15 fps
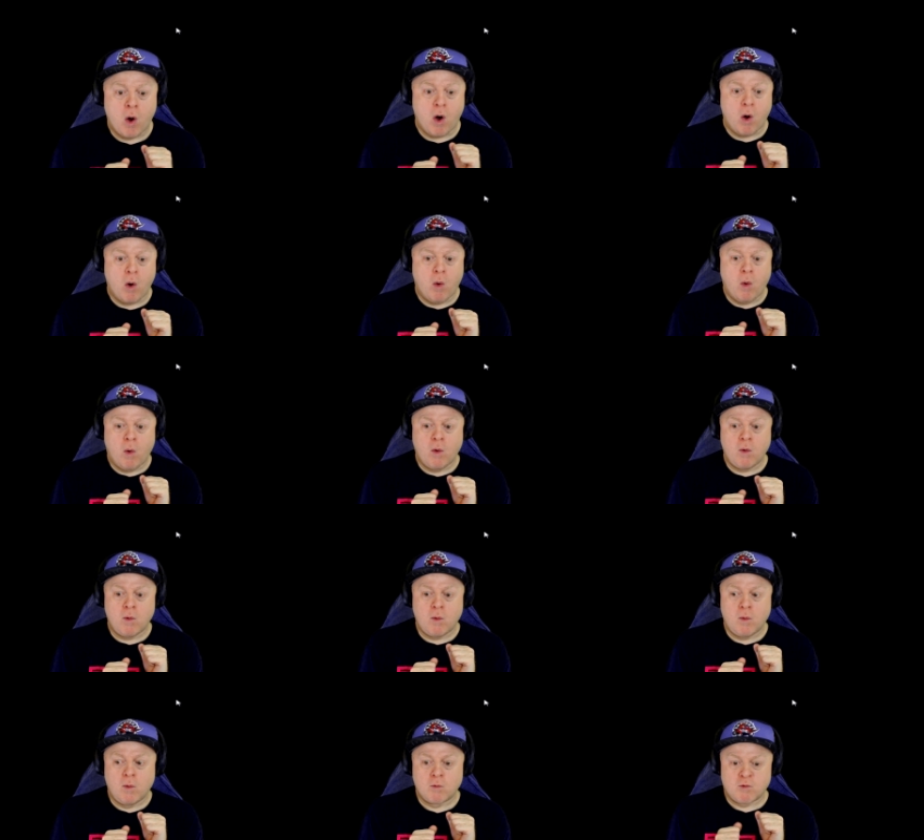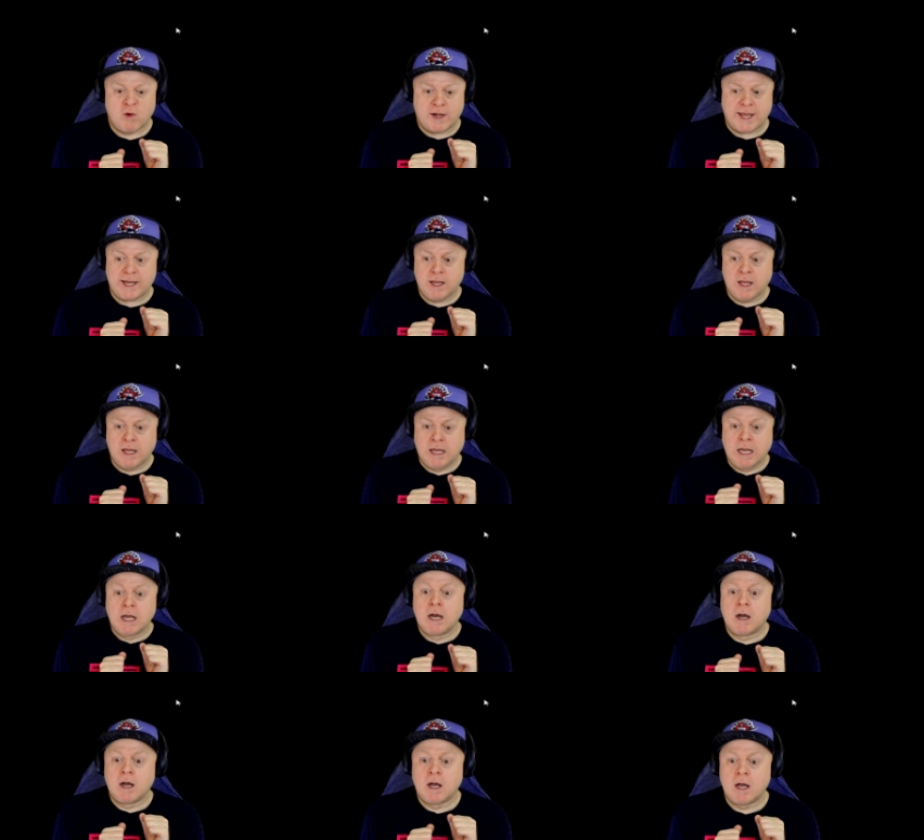Uh-oh. Running.
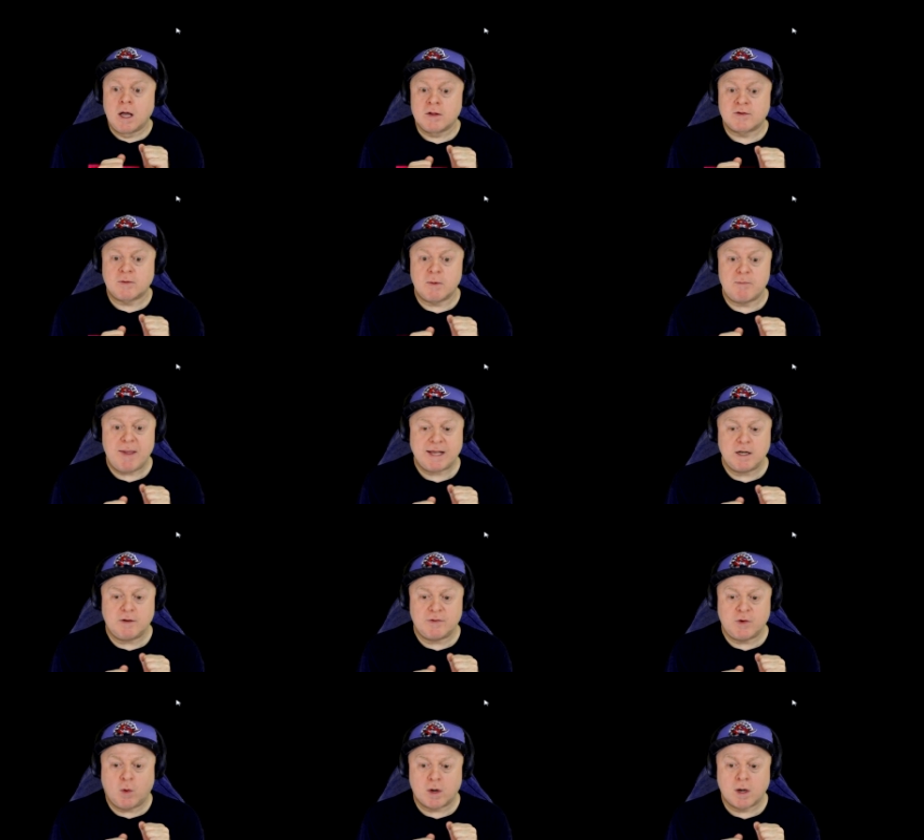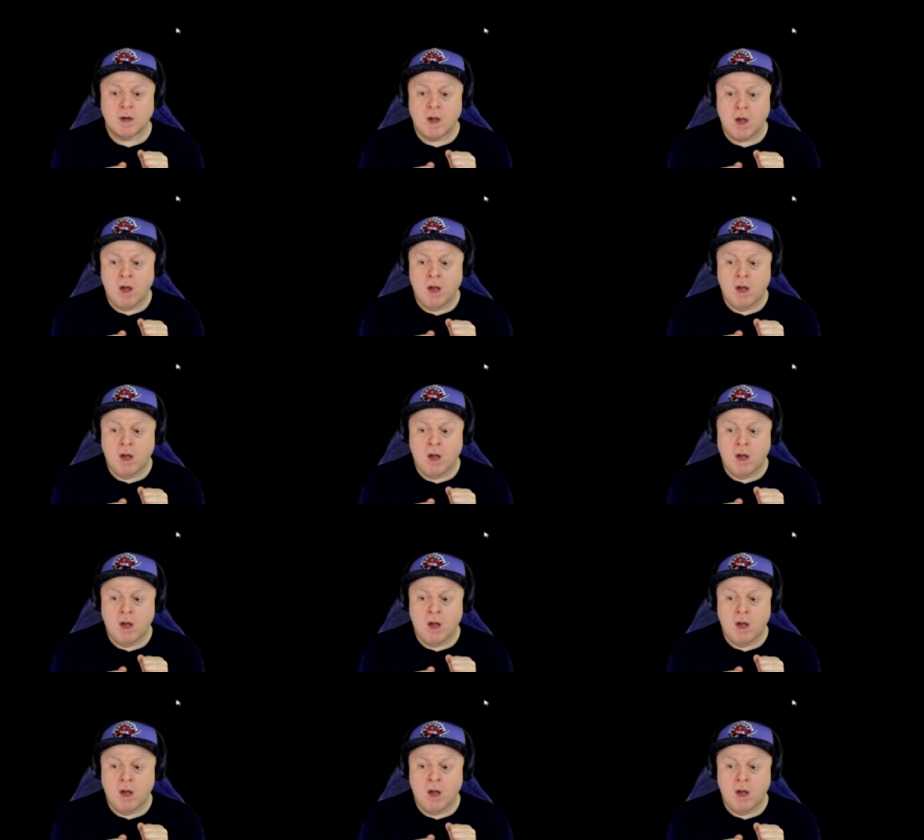Someone banging on the door.